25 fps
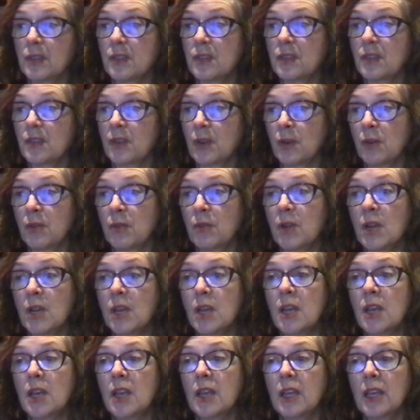So
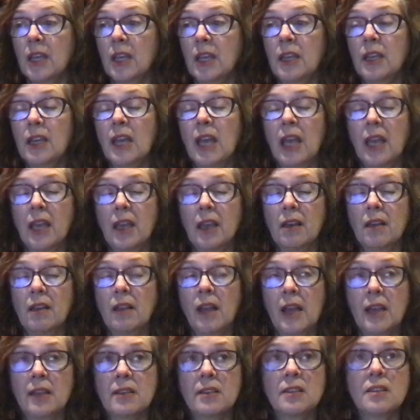in
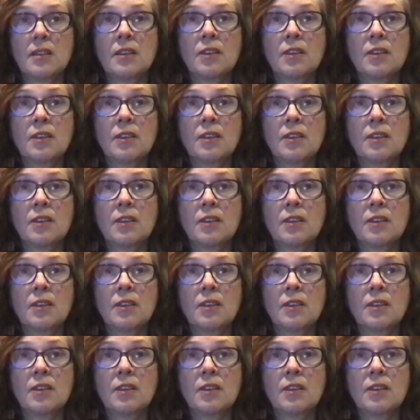ALS,